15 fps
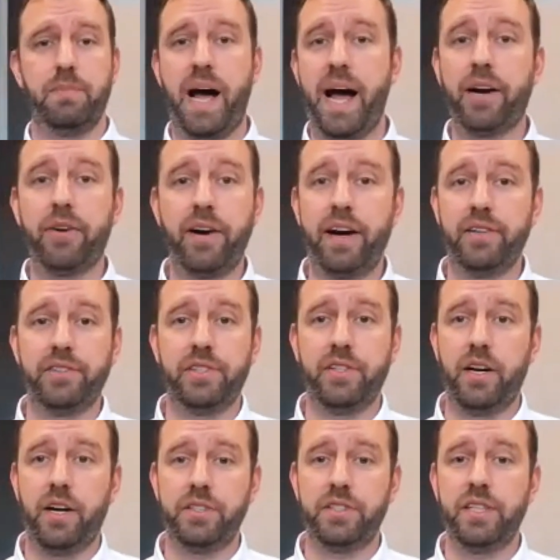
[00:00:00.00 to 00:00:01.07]
backgrounds
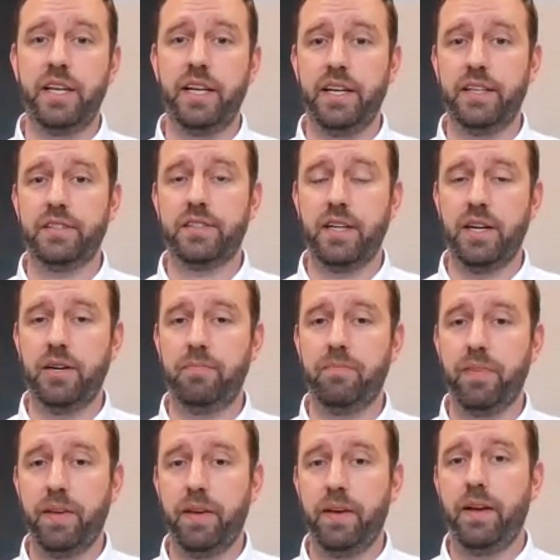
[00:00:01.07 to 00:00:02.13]
are seeing. So
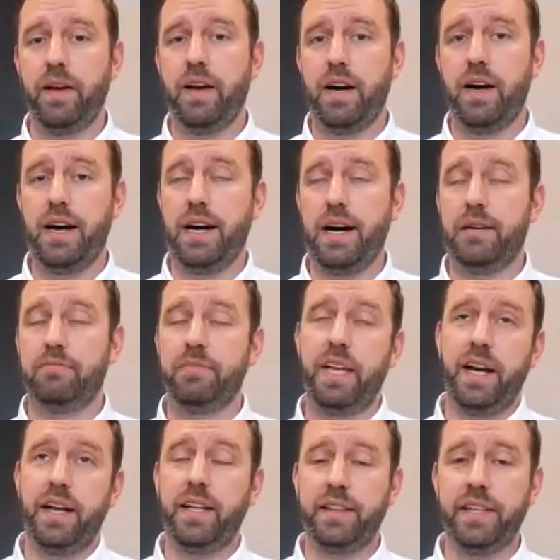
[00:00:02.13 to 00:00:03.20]

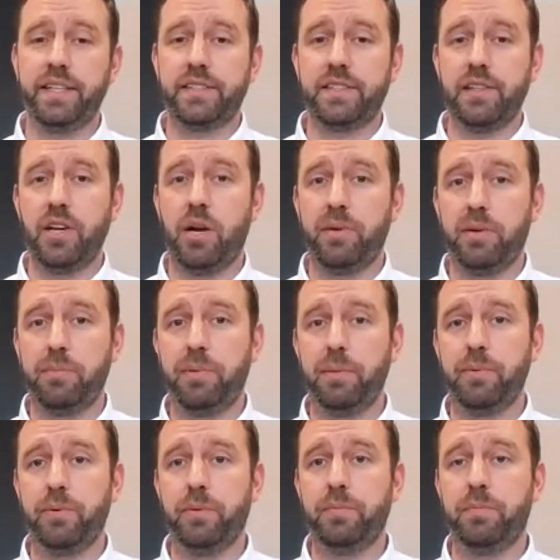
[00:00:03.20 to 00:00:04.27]
yeah, I think it's alarming to
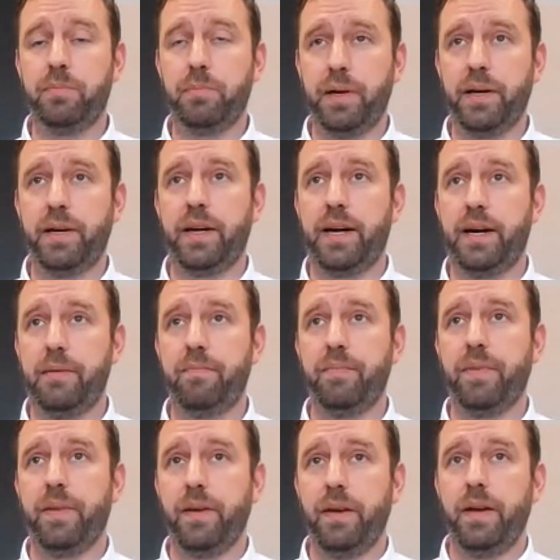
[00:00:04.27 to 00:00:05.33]
people, but
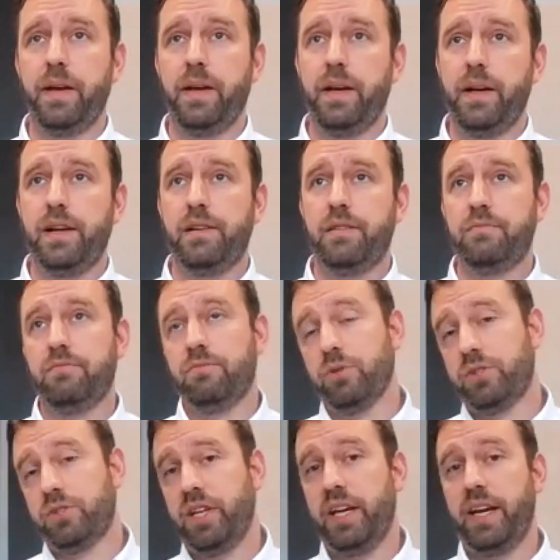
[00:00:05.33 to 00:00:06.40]

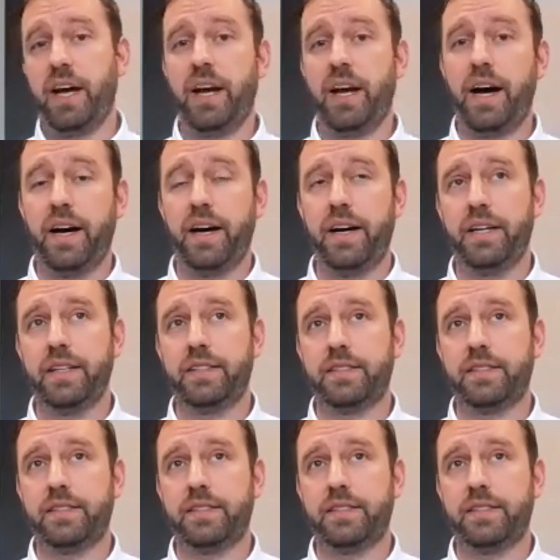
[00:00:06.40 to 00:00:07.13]
we'll see. I